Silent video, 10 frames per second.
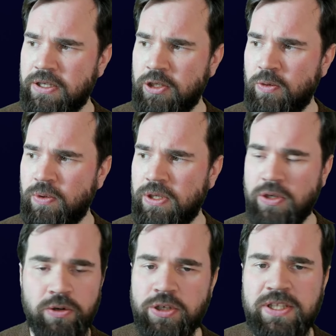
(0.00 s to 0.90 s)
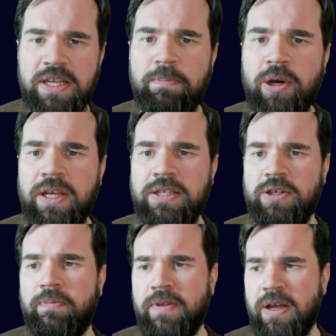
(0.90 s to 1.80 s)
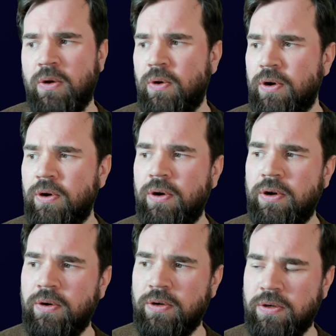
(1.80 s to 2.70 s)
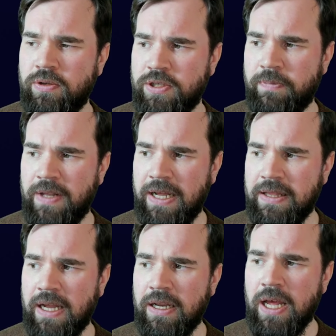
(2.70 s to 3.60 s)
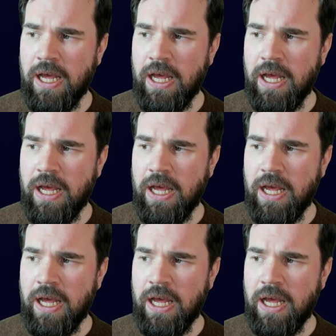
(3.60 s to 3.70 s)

you're just debugging something or something like that.